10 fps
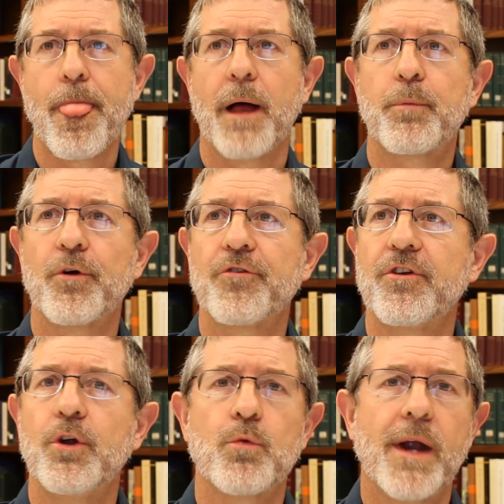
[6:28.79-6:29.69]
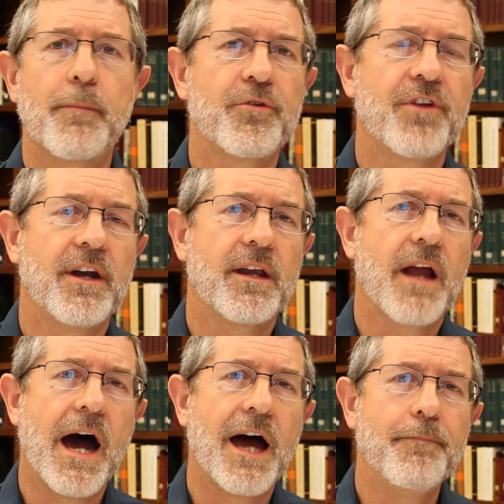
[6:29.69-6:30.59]
A person who represented
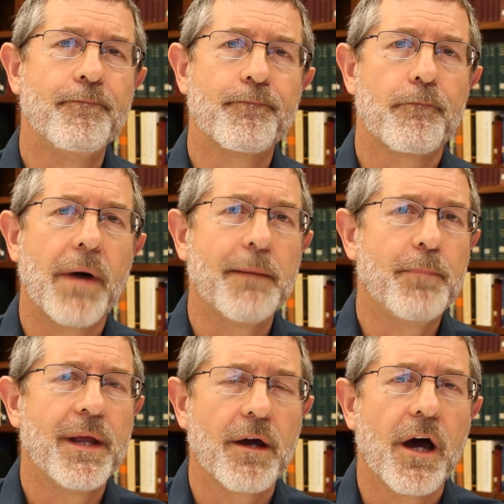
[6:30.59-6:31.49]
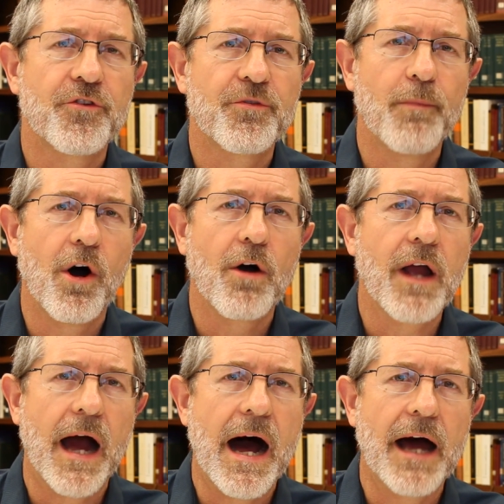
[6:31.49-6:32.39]
God might be a, a small
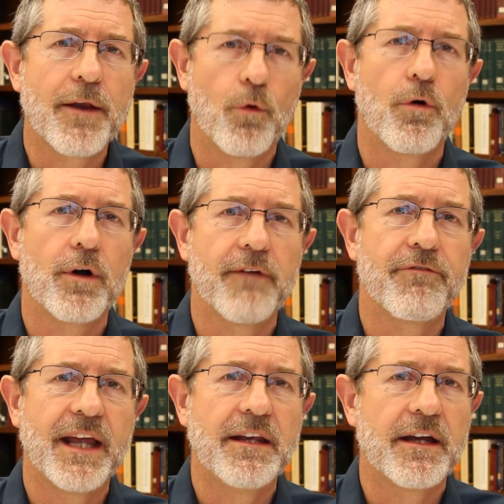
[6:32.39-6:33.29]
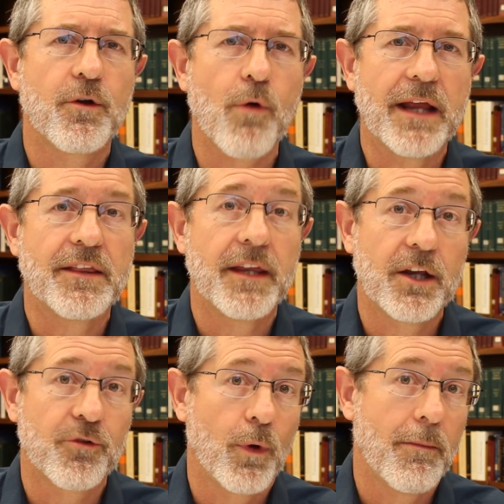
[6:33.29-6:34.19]
god, or if they did great
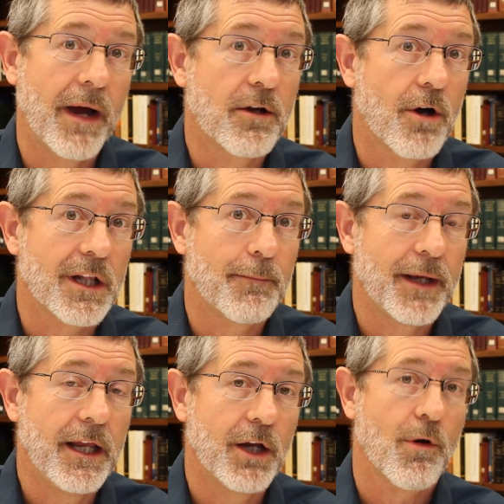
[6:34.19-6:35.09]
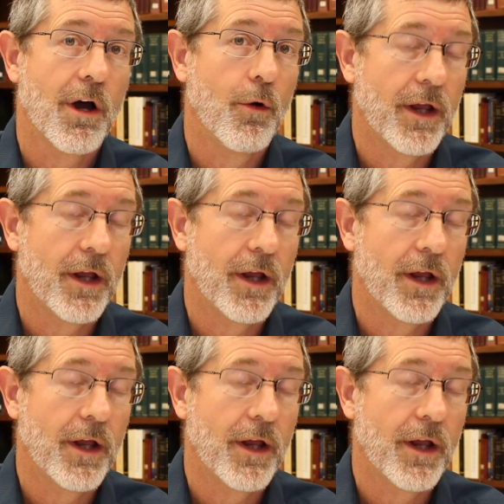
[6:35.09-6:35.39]
things, we might call him a hero.